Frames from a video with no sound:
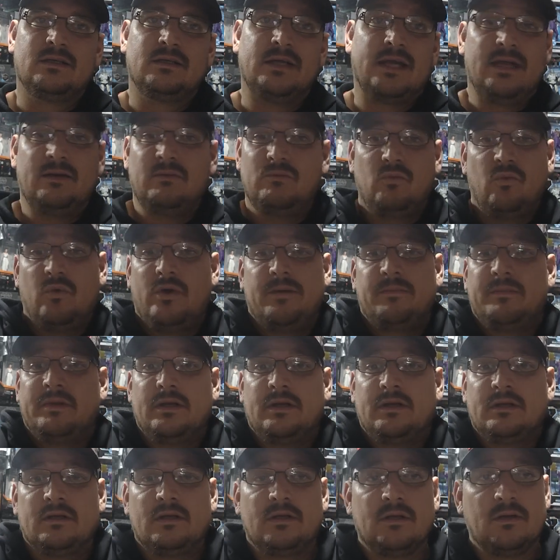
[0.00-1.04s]
and
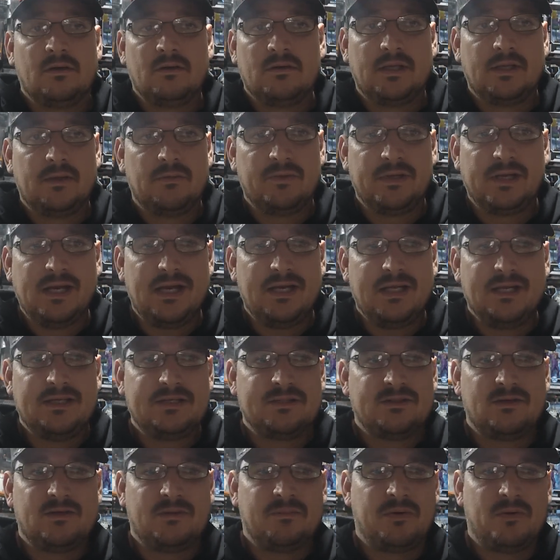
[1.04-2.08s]
women, like, we got to get
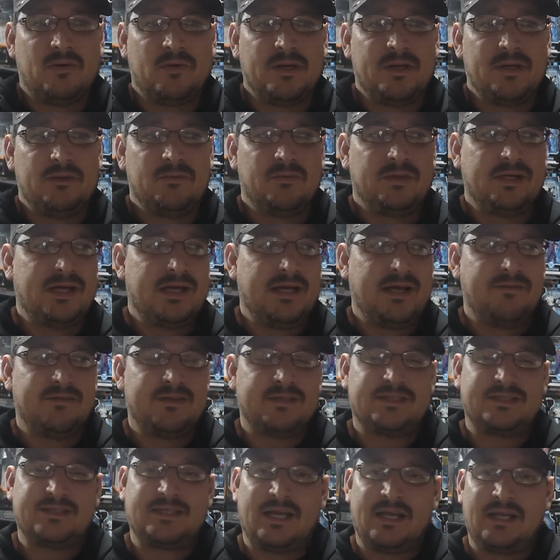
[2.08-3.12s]
to a point. We got to have a
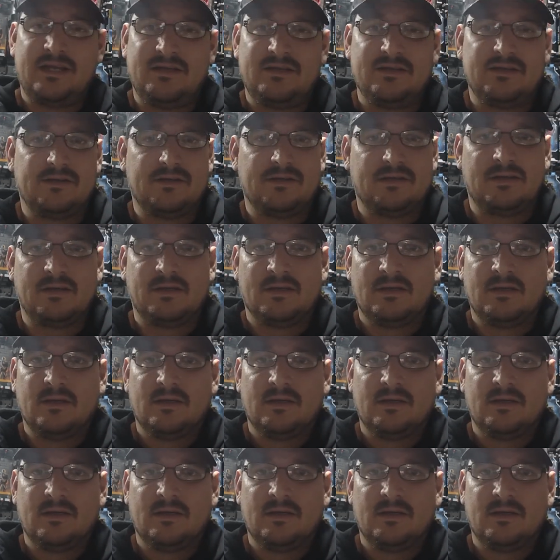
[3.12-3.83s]
standard.